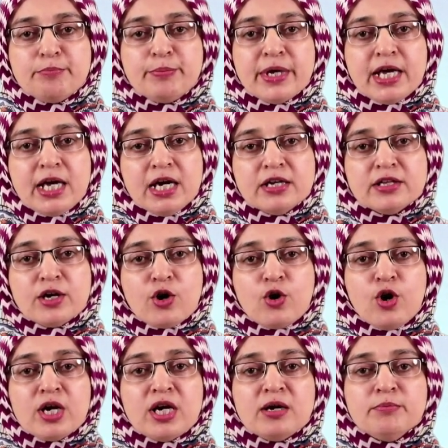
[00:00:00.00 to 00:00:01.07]
Bigger the
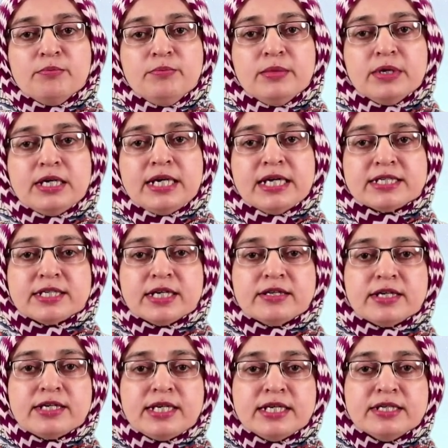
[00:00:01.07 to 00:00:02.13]
column, lesser
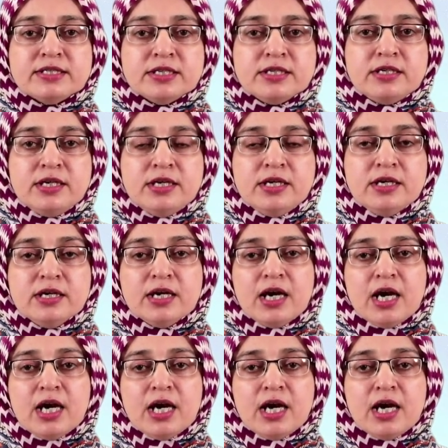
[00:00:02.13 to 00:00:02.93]
the density